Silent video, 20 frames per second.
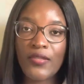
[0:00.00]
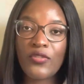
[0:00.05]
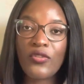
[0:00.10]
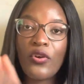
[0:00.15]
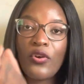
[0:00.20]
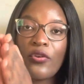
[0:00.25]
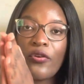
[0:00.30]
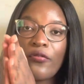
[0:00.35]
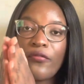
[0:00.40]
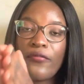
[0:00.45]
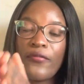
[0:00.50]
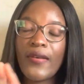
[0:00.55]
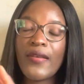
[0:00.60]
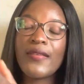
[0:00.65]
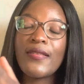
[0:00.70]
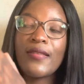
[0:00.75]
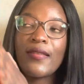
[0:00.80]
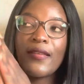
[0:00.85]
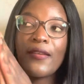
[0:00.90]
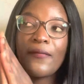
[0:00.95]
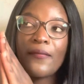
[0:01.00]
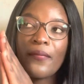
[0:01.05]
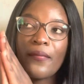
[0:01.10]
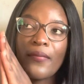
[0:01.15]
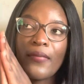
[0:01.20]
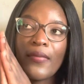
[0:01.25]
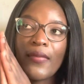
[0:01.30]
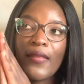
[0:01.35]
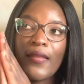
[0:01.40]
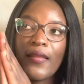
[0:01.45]
So your first
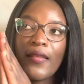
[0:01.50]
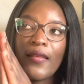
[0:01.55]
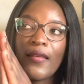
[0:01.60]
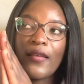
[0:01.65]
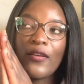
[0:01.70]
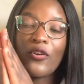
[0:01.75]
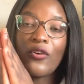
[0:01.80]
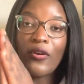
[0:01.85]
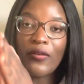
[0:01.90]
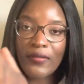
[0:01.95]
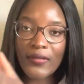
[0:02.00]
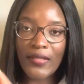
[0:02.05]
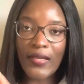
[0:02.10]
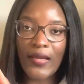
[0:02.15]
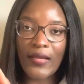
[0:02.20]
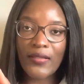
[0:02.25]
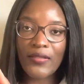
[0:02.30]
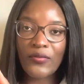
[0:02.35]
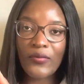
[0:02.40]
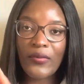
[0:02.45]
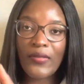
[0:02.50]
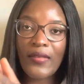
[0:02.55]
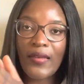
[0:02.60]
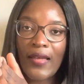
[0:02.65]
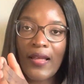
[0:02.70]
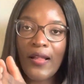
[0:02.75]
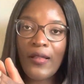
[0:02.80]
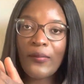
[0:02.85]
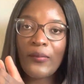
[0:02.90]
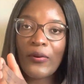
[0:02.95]
contact with a
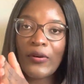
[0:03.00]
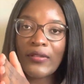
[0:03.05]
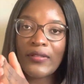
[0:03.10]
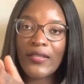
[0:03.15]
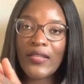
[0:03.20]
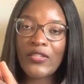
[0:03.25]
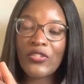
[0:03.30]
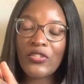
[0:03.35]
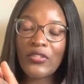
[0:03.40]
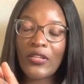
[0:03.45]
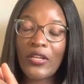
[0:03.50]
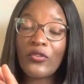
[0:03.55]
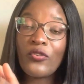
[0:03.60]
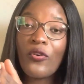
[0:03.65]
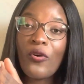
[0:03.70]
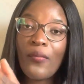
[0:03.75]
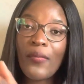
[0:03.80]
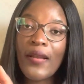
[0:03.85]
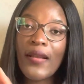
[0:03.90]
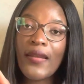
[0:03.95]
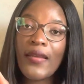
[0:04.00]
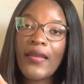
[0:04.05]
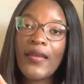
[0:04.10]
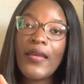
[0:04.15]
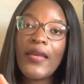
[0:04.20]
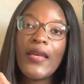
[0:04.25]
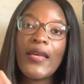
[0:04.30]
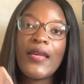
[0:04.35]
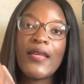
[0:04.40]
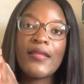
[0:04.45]
health practitioner, normally
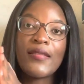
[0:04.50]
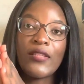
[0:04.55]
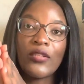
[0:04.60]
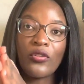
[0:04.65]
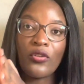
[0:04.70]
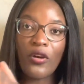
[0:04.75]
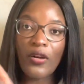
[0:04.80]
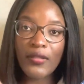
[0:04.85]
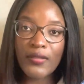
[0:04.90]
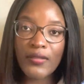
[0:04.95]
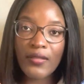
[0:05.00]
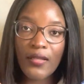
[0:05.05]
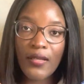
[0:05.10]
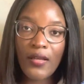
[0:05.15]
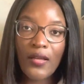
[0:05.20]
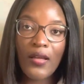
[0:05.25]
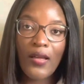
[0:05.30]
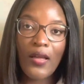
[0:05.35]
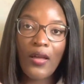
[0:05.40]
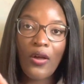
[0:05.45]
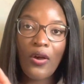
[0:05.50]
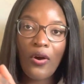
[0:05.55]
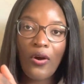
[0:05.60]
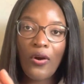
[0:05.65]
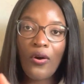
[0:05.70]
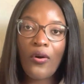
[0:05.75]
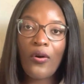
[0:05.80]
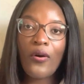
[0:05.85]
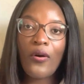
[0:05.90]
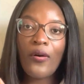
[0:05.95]
it's a doctor
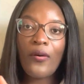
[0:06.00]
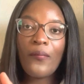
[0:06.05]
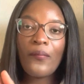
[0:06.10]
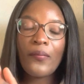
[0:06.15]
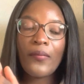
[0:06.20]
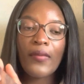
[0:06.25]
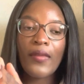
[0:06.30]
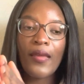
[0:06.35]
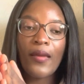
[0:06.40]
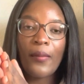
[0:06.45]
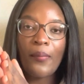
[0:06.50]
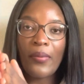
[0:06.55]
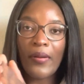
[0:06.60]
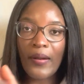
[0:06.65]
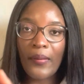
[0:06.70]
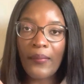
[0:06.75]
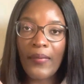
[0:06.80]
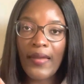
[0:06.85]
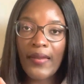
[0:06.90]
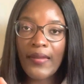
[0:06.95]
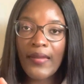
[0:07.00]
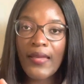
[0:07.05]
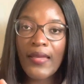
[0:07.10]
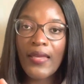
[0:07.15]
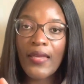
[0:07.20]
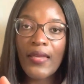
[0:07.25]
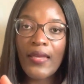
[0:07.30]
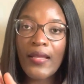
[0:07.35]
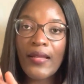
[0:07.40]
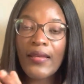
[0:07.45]
or a paramedic
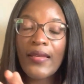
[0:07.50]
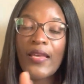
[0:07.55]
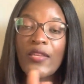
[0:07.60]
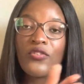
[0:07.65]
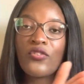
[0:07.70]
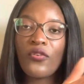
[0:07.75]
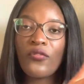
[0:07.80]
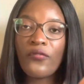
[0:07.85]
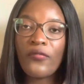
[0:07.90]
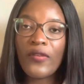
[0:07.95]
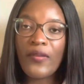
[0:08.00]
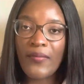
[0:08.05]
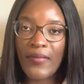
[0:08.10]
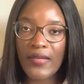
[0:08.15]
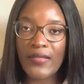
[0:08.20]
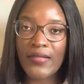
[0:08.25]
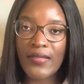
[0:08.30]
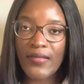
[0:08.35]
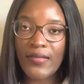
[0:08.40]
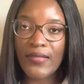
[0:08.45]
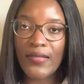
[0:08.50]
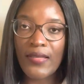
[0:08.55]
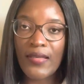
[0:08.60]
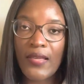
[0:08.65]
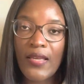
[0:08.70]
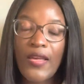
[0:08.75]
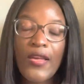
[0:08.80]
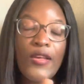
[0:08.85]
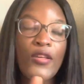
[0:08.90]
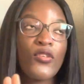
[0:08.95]
in case of emergency.
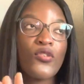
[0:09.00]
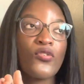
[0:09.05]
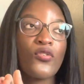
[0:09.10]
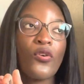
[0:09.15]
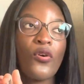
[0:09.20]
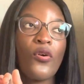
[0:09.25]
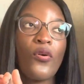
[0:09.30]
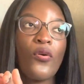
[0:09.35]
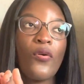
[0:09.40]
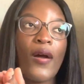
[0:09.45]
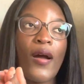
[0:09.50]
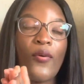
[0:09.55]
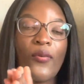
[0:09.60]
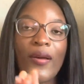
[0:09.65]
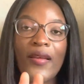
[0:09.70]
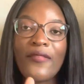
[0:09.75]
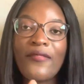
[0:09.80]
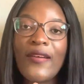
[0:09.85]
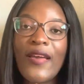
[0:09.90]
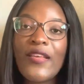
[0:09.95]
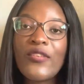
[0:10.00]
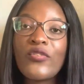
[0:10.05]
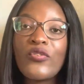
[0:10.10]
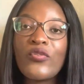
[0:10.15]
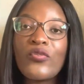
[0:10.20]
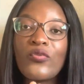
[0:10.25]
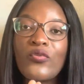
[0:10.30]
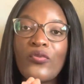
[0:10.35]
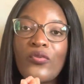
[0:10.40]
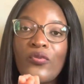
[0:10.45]
So I would advise you
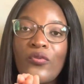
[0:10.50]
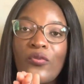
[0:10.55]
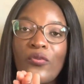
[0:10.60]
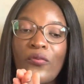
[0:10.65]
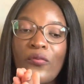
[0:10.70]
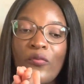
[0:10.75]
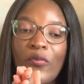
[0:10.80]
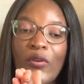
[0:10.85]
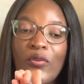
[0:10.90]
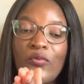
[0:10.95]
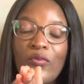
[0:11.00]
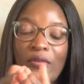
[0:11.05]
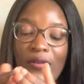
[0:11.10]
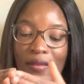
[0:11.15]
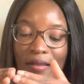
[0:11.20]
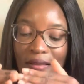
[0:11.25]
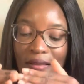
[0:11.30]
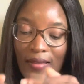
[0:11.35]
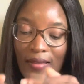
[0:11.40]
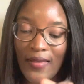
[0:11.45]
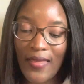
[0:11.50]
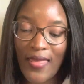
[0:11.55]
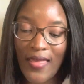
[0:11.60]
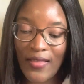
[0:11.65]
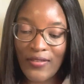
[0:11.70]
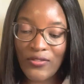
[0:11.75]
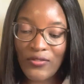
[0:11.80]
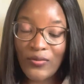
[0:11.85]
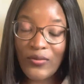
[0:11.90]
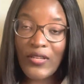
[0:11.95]
to,
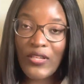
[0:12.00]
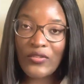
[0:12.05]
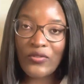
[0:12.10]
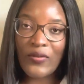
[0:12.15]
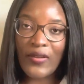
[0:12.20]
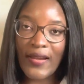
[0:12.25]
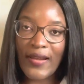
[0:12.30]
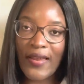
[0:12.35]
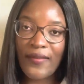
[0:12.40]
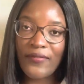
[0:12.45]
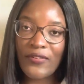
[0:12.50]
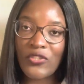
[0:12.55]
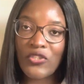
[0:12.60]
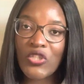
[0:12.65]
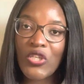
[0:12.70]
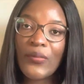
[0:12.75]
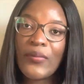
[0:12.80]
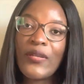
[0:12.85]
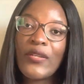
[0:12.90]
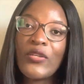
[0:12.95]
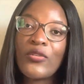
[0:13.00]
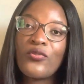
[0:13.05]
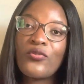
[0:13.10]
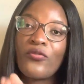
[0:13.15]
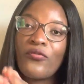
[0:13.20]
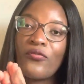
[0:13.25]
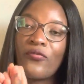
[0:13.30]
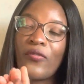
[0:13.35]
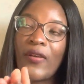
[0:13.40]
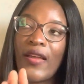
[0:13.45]
as soon as you arrive in Germany, to
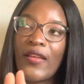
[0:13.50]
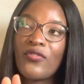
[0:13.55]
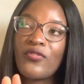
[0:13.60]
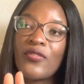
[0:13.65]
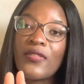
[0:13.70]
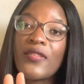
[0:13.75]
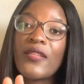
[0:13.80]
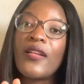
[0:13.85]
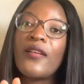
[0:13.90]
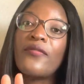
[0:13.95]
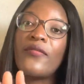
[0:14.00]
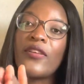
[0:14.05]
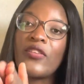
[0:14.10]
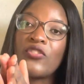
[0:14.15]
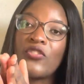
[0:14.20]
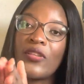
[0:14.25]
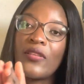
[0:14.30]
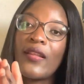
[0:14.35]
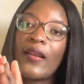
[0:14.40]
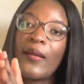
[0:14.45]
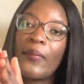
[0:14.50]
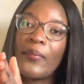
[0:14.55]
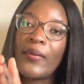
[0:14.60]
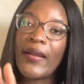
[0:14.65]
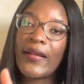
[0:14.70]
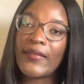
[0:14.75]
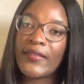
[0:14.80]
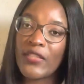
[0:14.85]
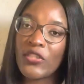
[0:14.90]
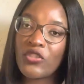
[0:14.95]
find yourself a general
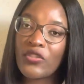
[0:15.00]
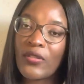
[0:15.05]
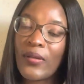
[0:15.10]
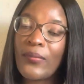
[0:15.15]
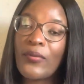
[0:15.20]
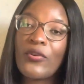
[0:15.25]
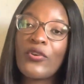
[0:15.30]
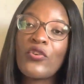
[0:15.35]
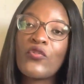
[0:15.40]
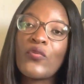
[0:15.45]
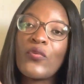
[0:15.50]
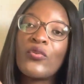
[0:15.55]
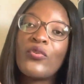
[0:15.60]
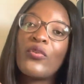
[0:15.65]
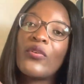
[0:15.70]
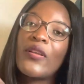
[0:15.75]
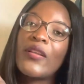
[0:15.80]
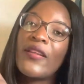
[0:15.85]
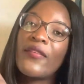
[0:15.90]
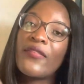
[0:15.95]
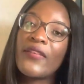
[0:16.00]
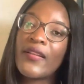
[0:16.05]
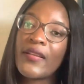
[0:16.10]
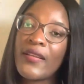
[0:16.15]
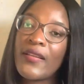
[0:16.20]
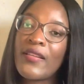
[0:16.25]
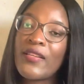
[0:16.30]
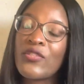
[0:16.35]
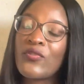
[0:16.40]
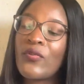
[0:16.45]
practitioner, because we do not have
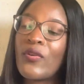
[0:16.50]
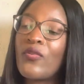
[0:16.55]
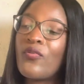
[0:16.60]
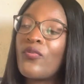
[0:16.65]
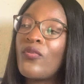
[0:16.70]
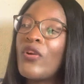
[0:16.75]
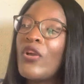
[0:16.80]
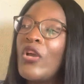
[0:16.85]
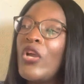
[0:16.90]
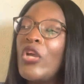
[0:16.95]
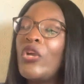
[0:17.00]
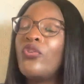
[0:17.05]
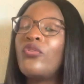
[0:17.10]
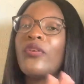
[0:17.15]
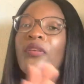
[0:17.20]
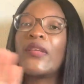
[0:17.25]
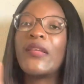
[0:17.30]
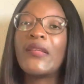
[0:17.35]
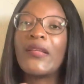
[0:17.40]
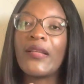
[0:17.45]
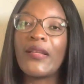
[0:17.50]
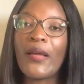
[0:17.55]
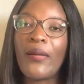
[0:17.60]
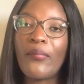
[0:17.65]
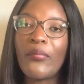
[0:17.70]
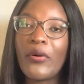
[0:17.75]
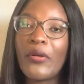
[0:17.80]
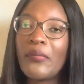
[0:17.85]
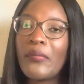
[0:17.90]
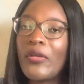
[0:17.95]
clinics where you don't need an
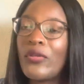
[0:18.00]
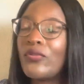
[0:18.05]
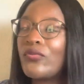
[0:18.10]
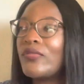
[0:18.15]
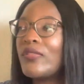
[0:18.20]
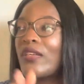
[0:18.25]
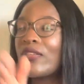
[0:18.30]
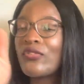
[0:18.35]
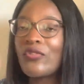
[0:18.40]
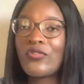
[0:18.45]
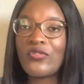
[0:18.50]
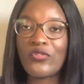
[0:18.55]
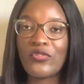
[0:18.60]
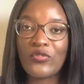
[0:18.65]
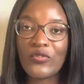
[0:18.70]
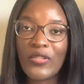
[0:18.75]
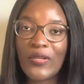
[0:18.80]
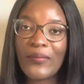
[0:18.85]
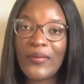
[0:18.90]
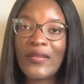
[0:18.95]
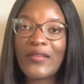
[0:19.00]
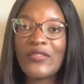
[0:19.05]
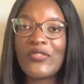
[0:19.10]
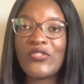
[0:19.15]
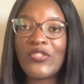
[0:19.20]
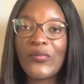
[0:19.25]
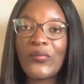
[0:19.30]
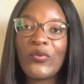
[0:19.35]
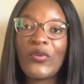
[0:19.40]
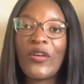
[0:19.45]
appointment, you just go straight. But in
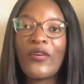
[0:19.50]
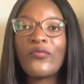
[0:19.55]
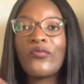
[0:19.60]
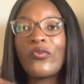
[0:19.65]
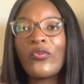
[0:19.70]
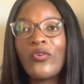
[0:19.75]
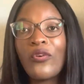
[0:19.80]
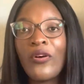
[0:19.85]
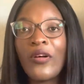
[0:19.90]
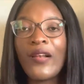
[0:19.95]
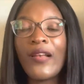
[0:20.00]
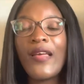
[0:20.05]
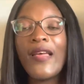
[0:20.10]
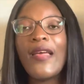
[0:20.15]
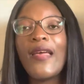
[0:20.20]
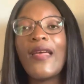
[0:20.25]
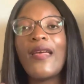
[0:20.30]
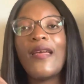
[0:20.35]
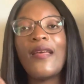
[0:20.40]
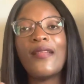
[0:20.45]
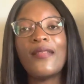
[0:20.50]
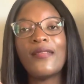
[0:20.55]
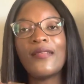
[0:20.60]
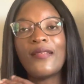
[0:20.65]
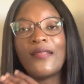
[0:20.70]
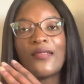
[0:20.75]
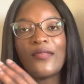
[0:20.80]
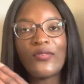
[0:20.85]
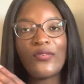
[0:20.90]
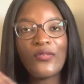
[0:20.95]
Germany you have to call
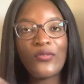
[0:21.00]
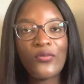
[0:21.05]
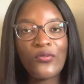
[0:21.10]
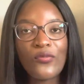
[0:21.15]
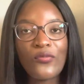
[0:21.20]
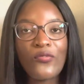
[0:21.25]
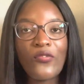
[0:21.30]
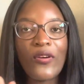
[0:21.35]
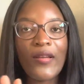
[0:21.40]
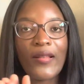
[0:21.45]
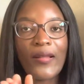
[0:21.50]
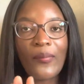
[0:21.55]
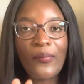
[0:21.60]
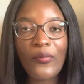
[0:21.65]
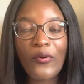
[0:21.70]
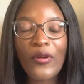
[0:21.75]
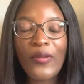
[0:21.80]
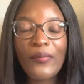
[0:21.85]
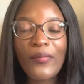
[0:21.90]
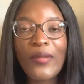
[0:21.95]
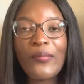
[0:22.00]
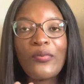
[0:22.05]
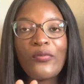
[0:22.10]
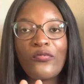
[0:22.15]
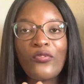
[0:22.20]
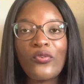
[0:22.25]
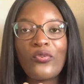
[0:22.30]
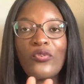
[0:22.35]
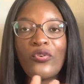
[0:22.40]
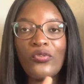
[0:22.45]
and look for an appointment
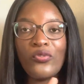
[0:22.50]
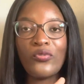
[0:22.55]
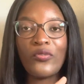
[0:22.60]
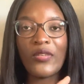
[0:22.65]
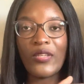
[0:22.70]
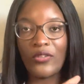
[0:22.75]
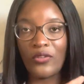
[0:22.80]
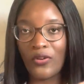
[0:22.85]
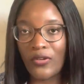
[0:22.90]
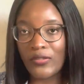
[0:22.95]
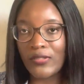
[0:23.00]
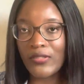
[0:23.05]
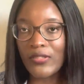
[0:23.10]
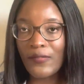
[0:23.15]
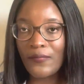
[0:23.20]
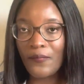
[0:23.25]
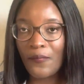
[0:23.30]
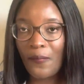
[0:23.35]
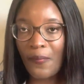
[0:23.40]
before you go to the doctor.